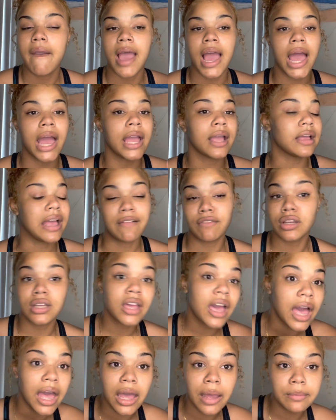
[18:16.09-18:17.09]
I have
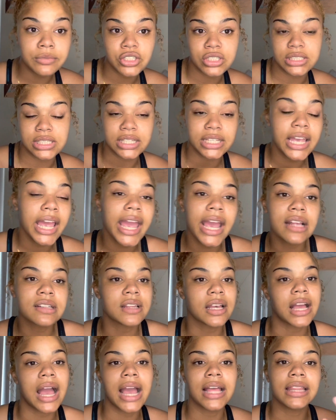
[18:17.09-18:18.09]
gum just in case.
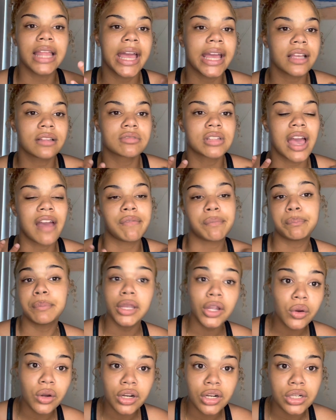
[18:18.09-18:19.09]
Like, I like to have
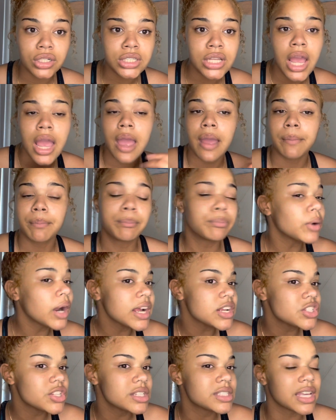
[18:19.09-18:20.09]
mirrors,
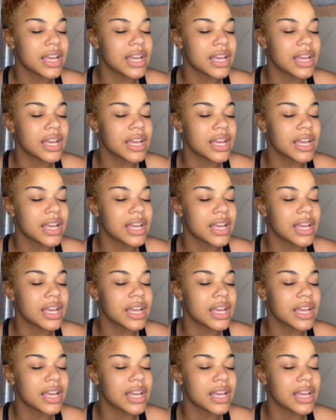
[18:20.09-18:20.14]
brushes.